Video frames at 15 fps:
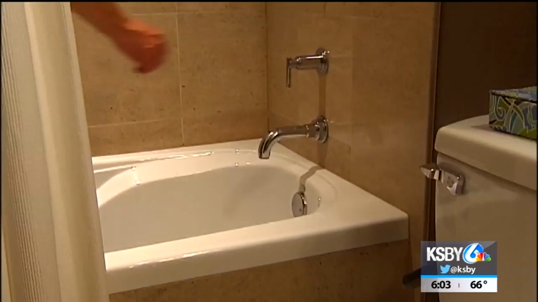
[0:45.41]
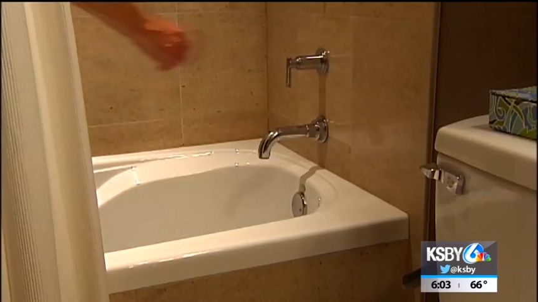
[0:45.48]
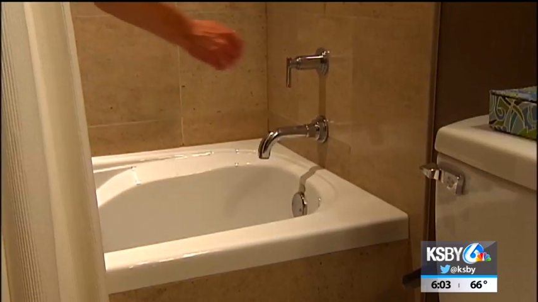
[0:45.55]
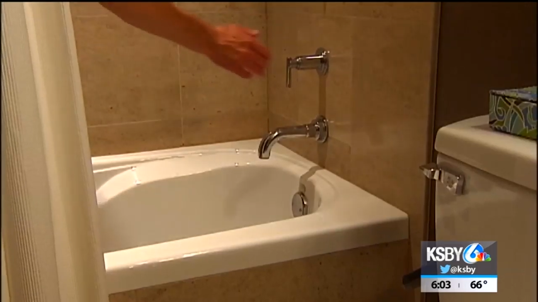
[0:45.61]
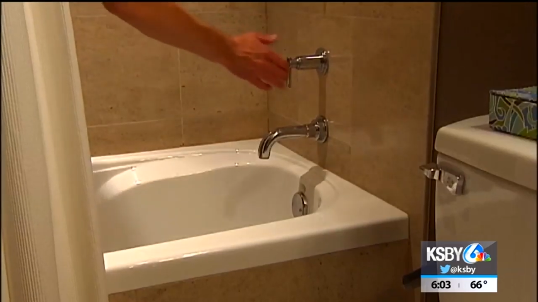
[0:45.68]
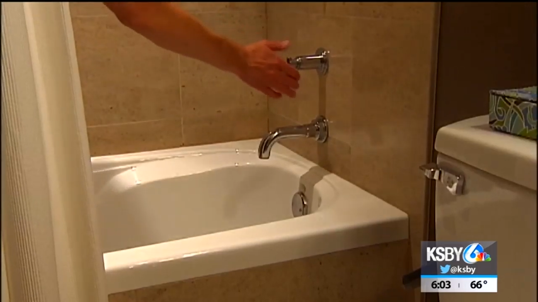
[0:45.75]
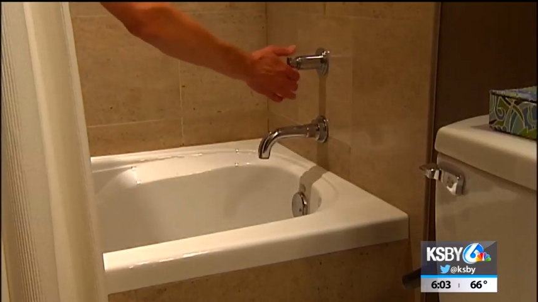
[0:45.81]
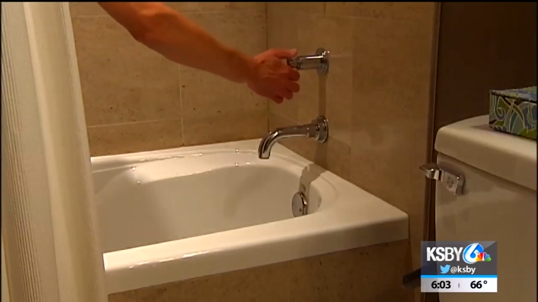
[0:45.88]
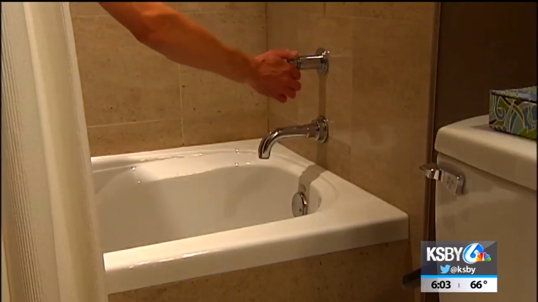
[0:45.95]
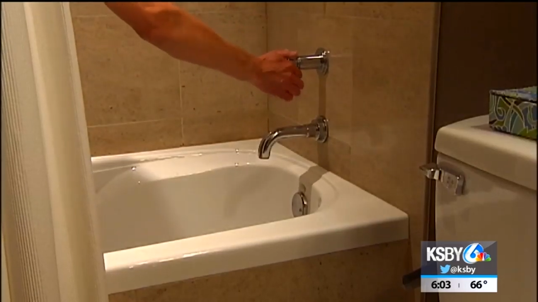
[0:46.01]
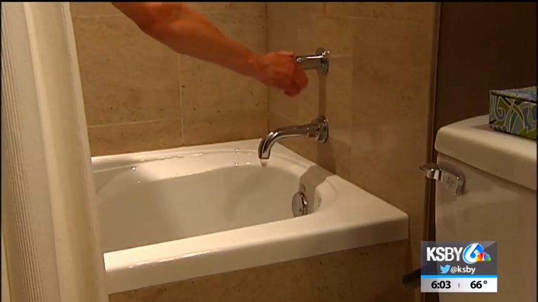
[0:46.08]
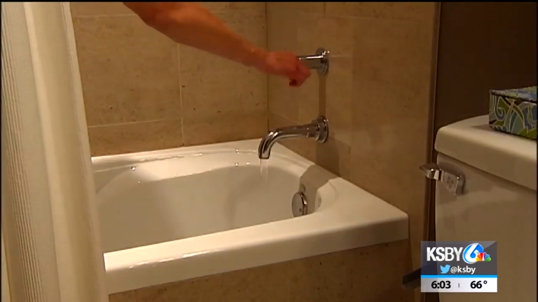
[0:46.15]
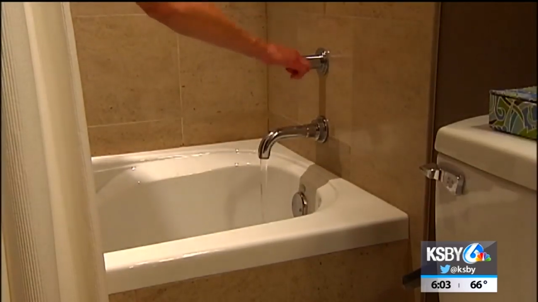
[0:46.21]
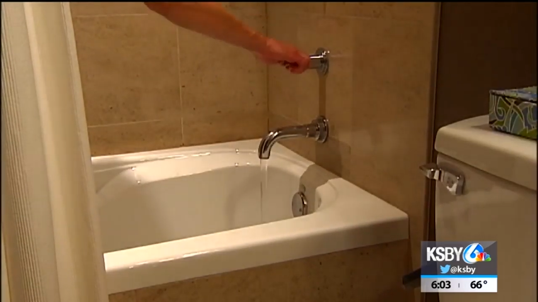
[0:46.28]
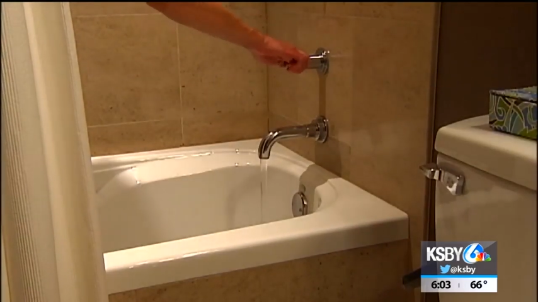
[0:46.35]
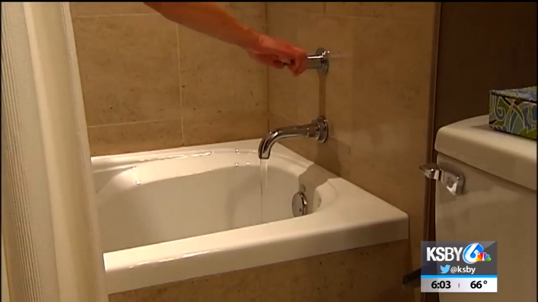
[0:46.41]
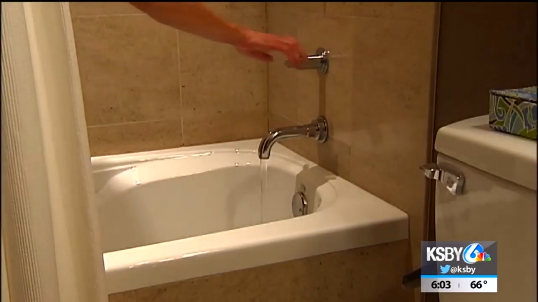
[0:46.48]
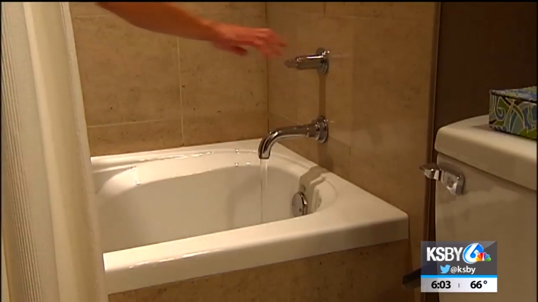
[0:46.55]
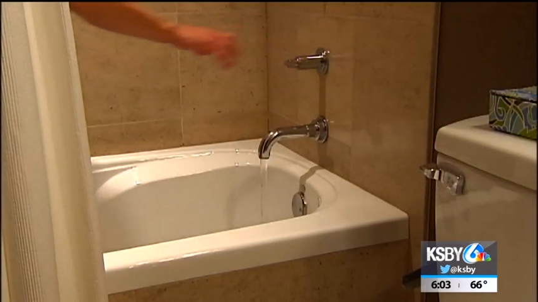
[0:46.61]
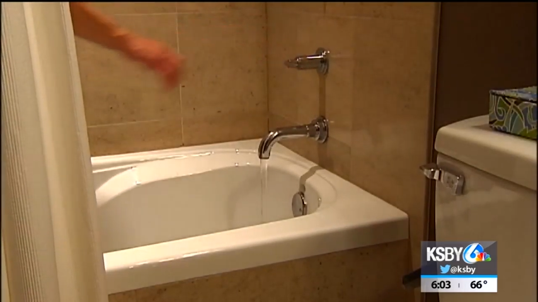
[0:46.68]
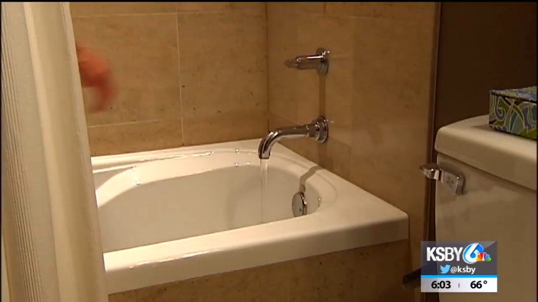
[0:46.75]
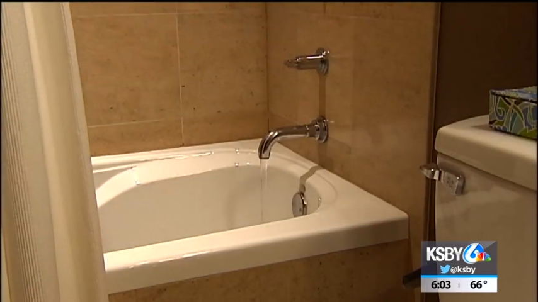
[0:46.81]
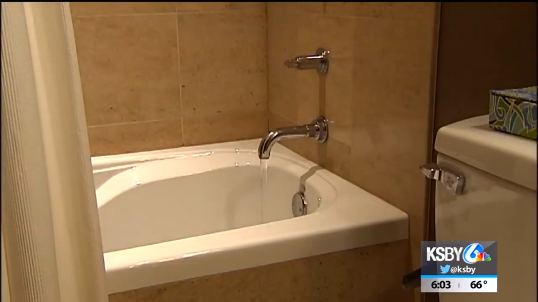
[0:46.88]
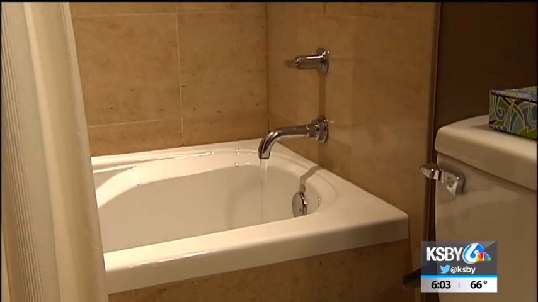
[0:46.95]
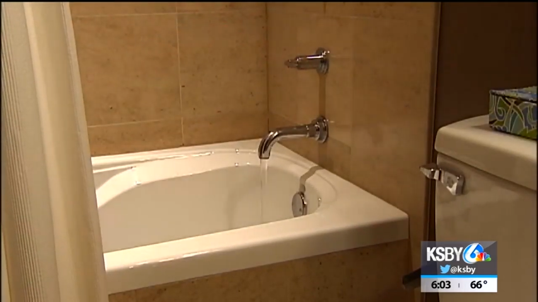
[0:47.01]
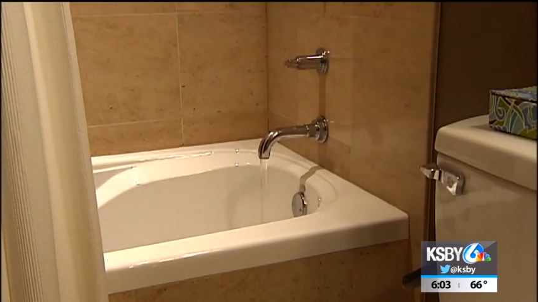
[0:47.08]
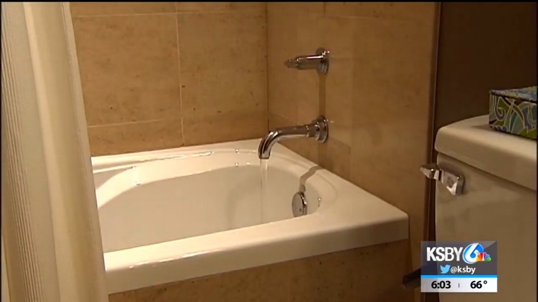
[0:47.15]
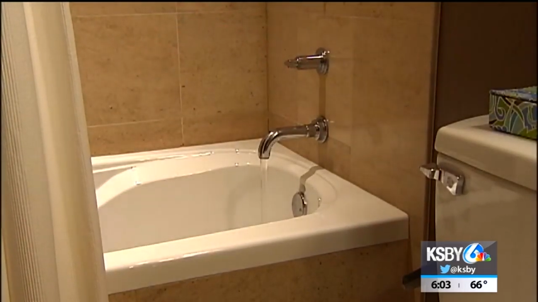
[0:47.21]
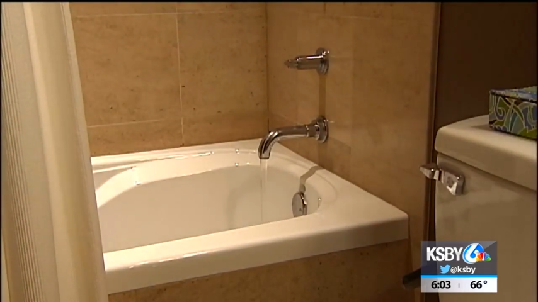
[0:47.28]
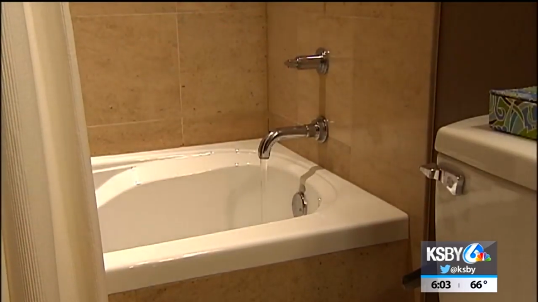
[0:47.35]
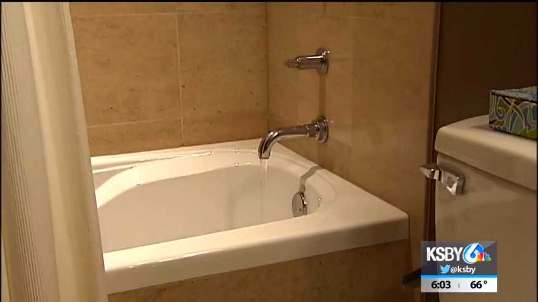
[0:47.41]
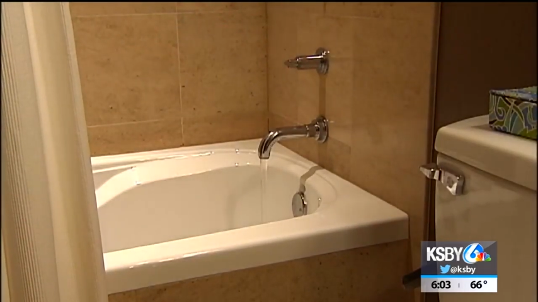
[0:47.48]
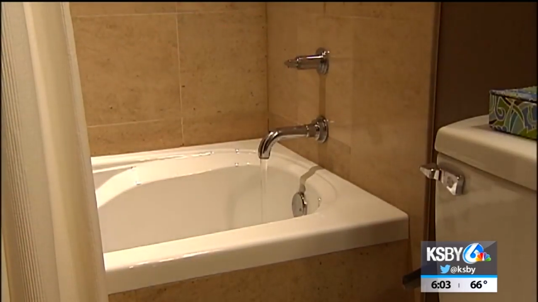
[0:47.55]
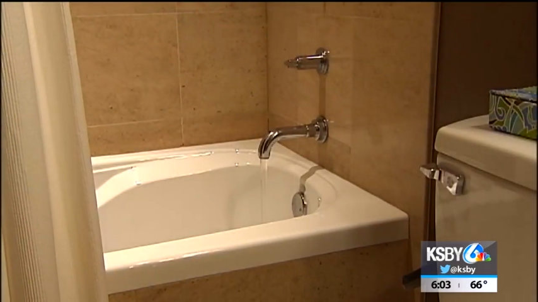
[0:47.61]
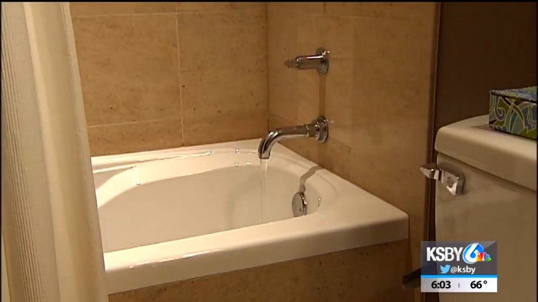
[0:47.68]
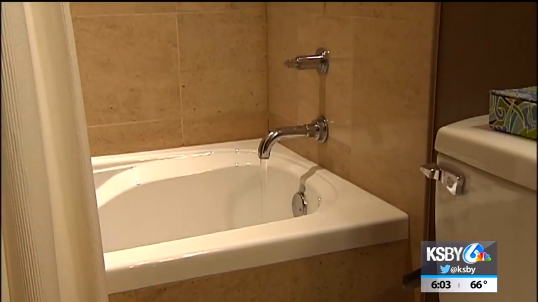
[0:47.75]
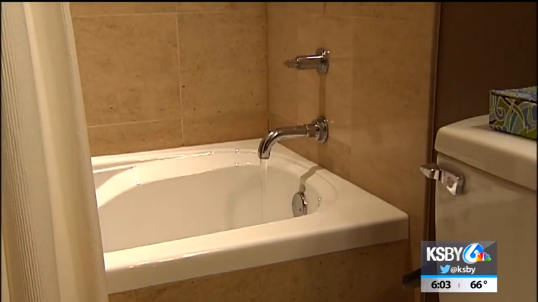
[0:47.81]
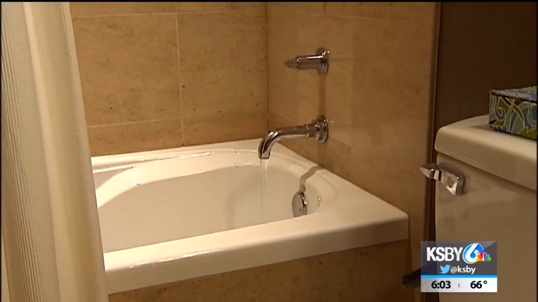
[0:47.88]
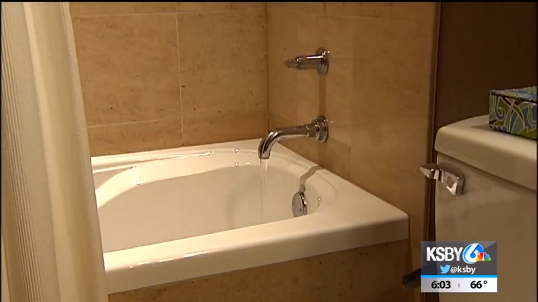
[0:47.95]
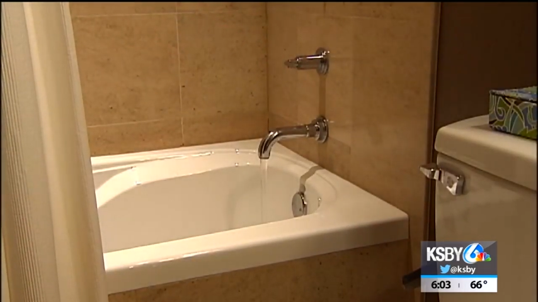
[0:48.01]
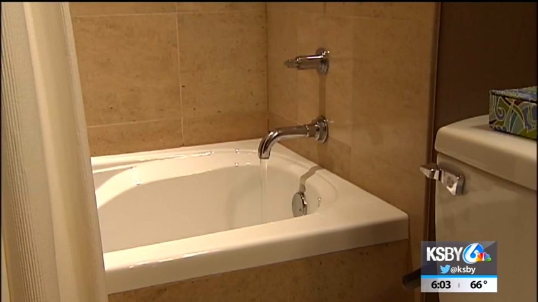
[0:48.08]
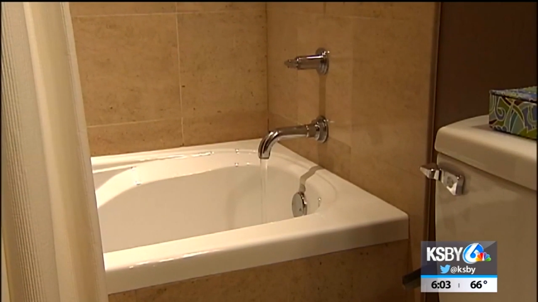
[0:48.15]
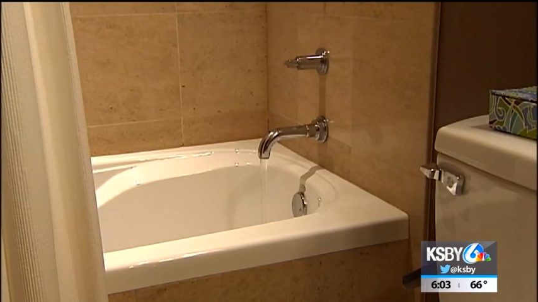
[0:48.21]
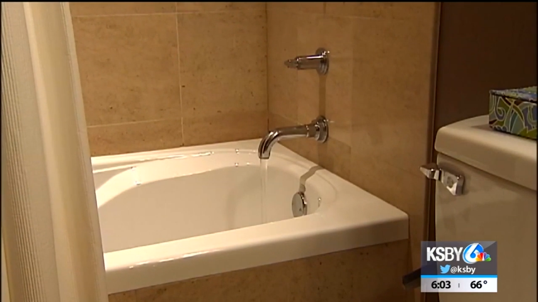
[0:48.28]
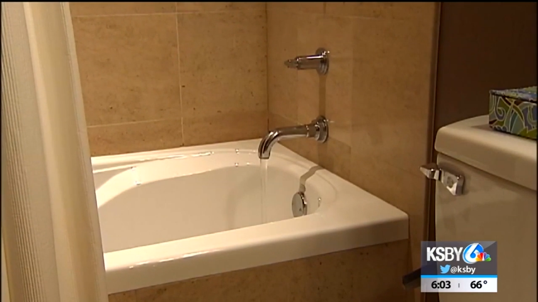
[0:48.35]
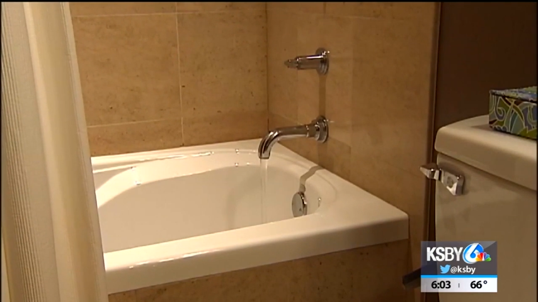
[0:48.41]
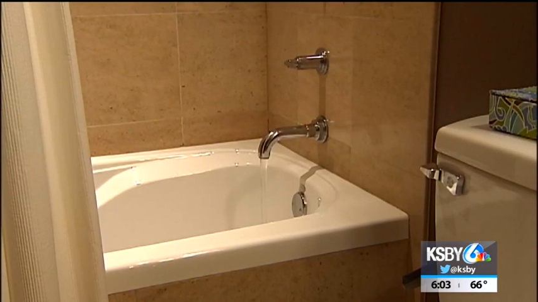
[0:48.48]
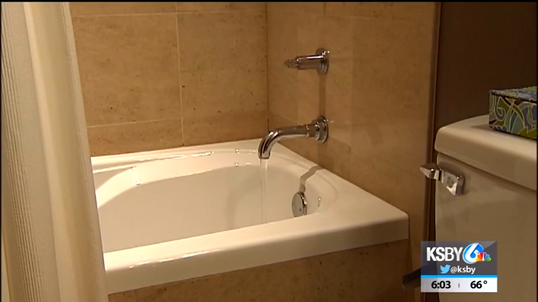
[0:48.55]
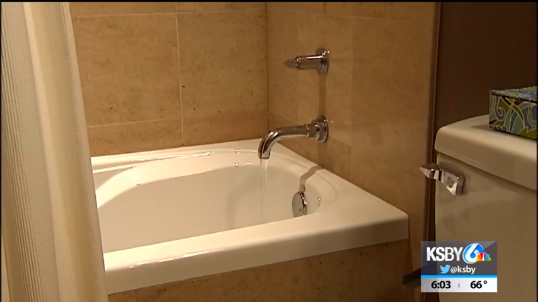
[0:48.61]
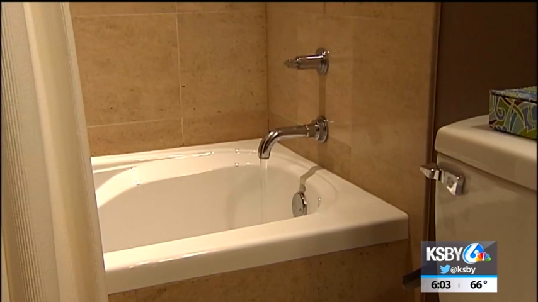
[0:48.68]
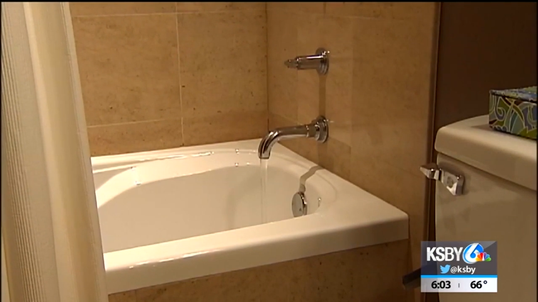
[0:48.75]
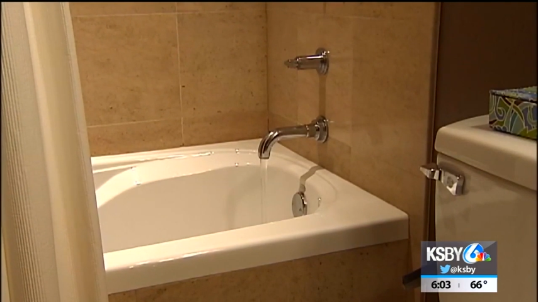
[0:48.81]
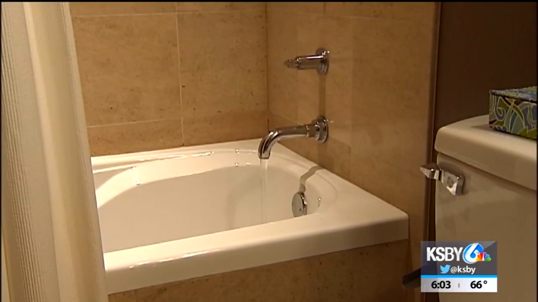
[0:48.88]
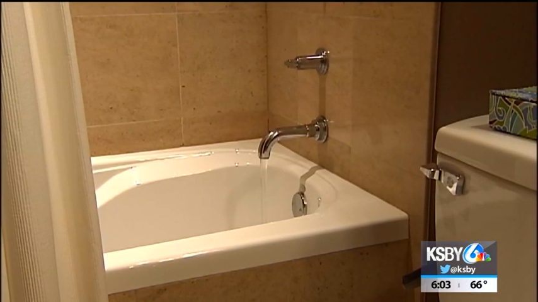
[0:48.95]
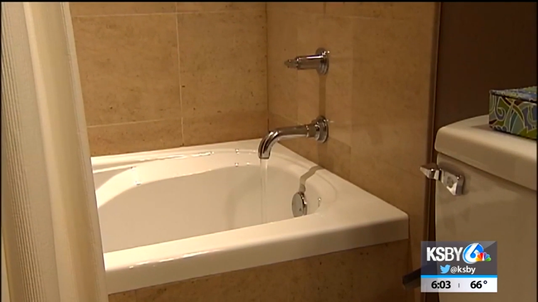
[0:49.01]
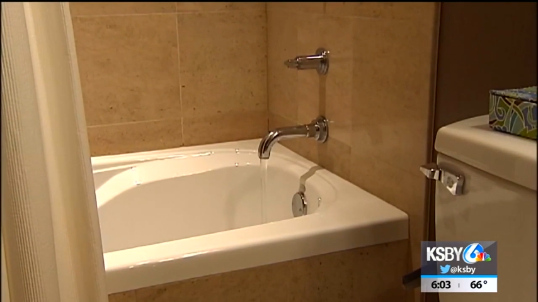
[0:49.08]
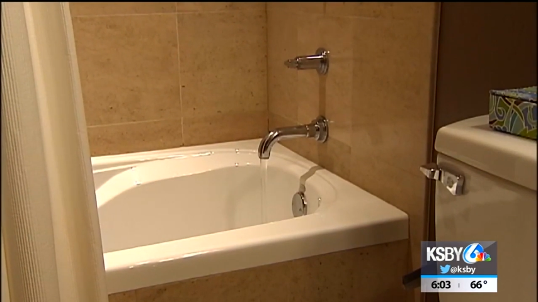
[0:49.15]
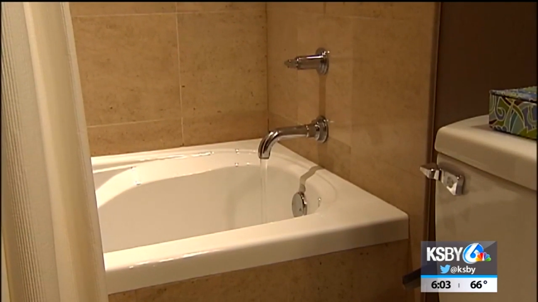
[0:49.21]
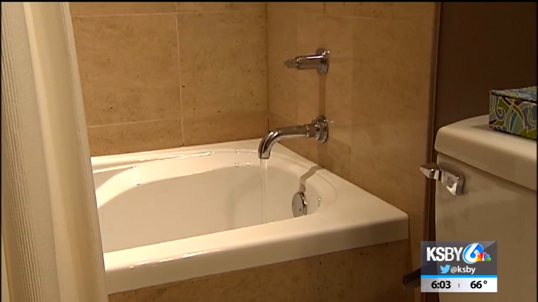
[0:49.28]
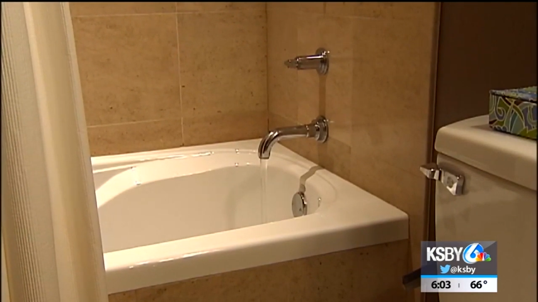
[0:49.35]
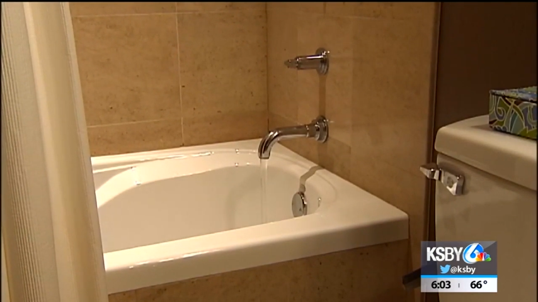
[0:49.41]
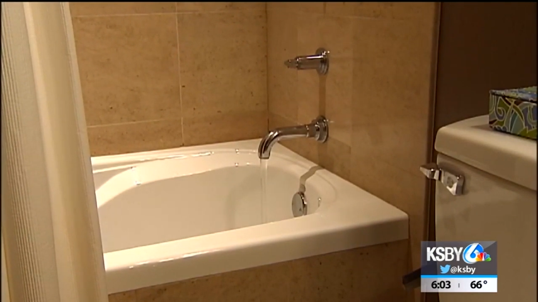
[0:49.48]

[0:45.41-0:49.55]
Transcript: [unreadable: no face in view]